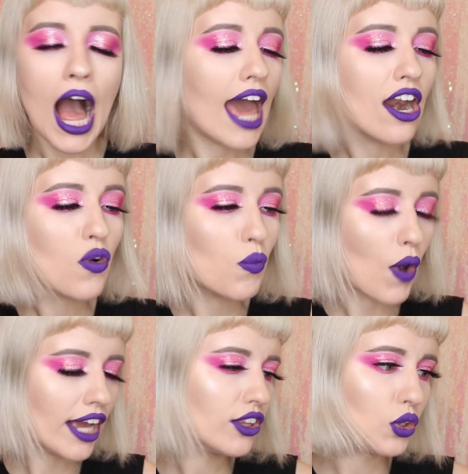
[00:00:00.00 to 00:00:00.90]
I don't know
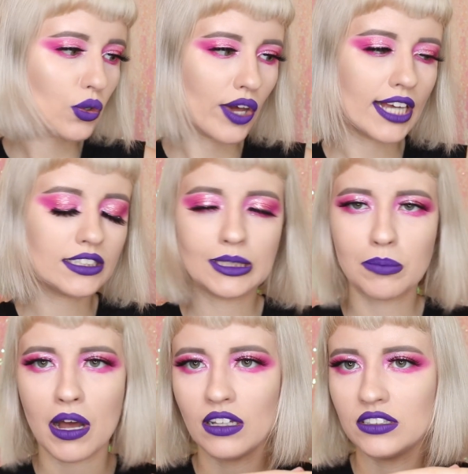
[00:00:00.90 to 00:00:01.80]
why in the US this
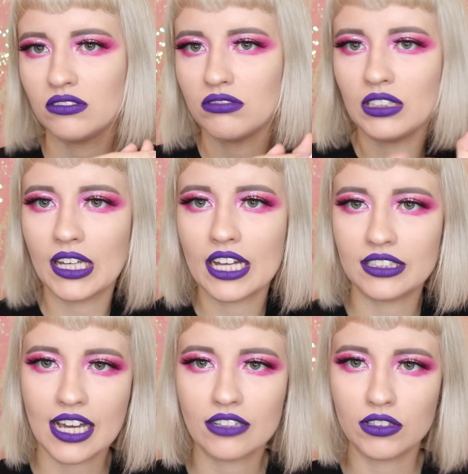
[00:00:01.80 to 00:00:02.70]
palette didn't really
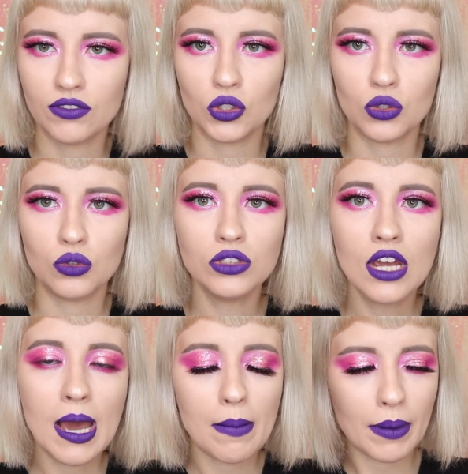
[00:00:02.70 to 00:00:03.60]
get reviews,
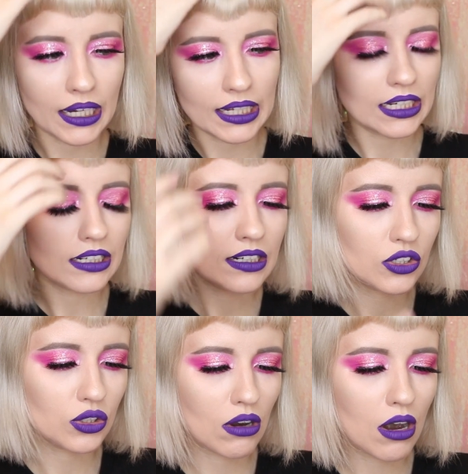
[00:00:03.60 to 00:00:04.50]
but here
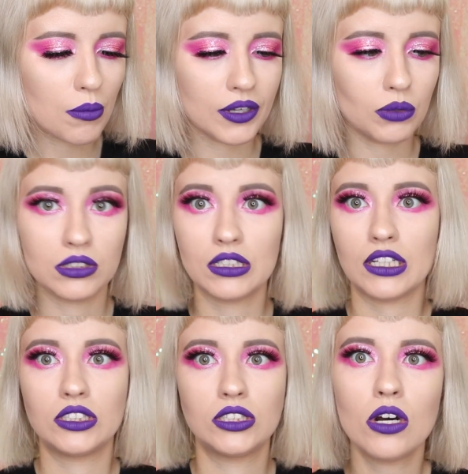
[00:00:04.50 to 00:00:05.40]
in Europe it was
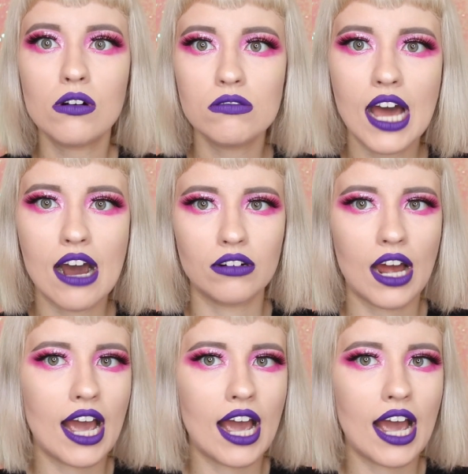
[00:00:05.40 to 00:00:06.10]
like sold out.